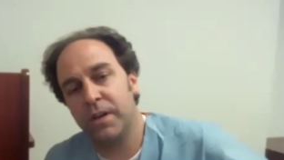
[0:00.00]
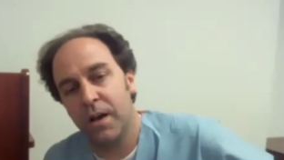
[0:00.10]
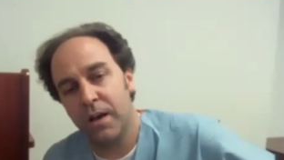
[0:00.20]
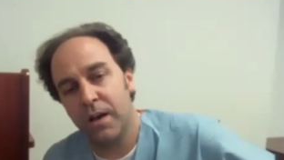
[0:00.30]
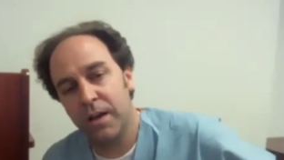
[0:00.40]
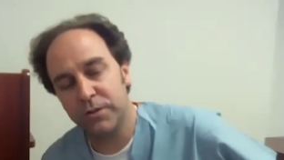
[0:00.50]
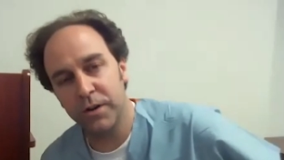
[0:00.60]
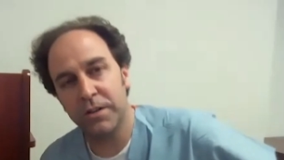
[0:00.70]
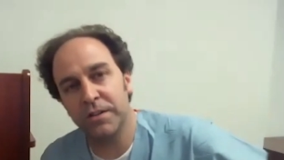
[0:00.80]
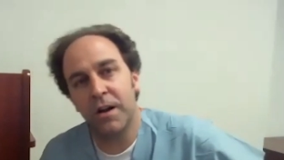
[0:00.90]
uh,
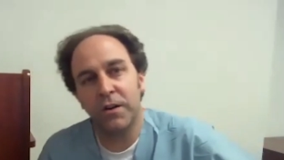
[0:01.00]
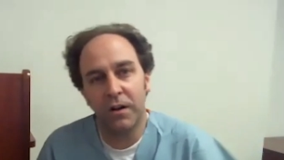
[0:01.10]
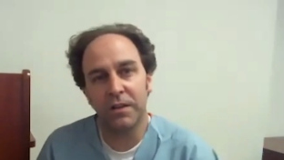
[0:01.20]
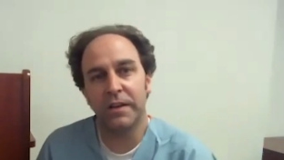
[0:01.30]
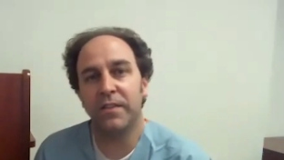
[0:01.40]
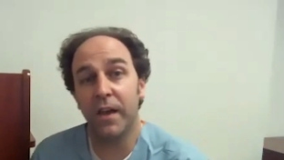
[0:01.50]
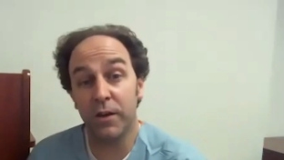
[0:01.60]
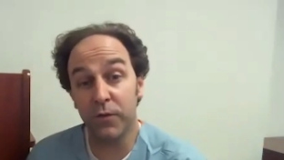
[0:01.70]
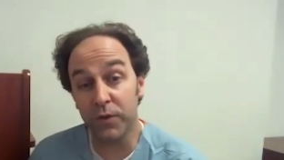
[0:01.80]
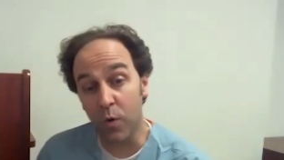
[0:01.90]
introduction, Dr. Hundley, and thank you
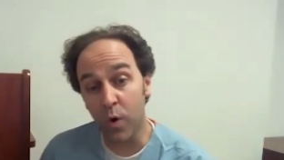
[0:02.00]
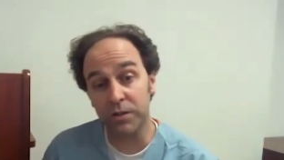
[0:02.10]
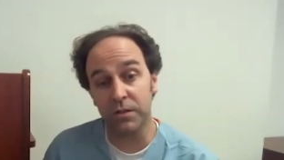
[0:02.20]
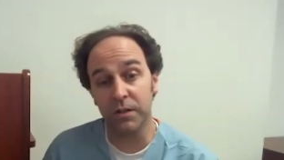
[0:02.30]
for the question.